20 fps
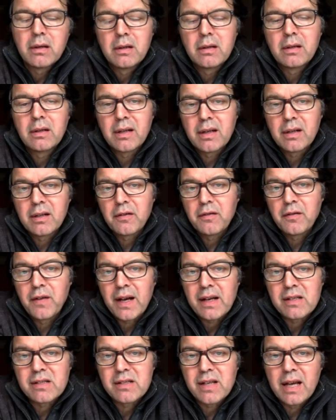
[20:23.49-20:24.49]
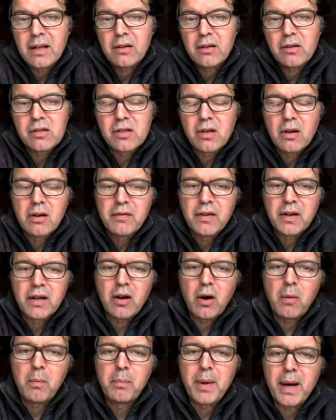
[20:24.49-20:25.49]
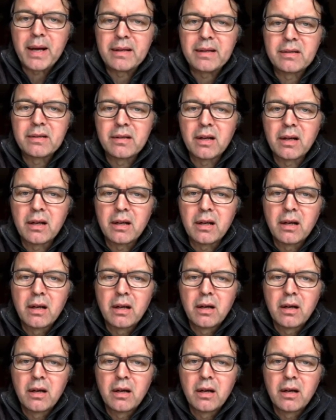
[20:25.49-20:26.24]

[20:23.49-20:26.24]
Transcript: can affect sales. So, if a competitor